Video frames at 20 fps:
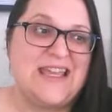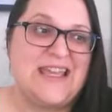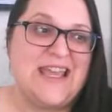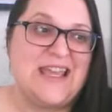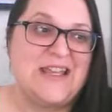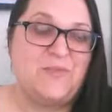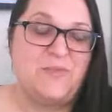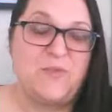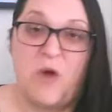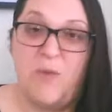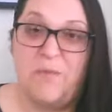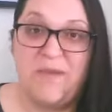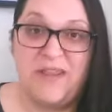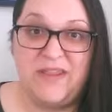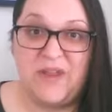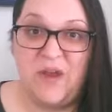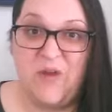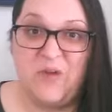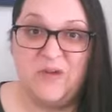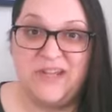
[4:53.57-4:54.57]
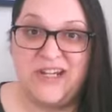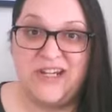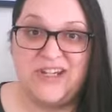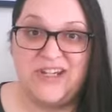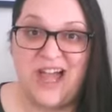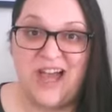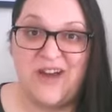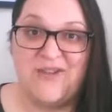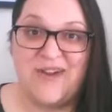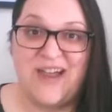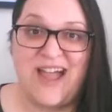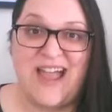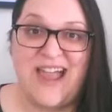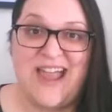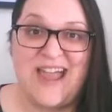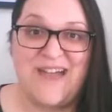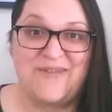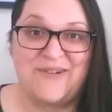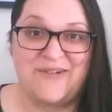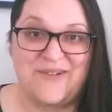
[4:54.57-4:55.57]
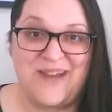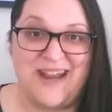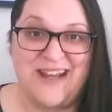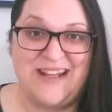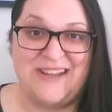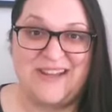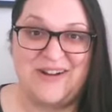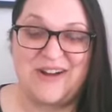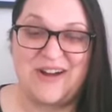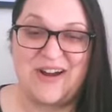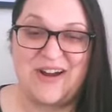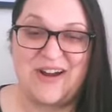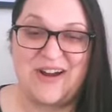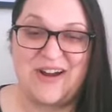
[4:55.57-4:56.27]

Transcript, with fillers: it won't be the only genre I ever write. There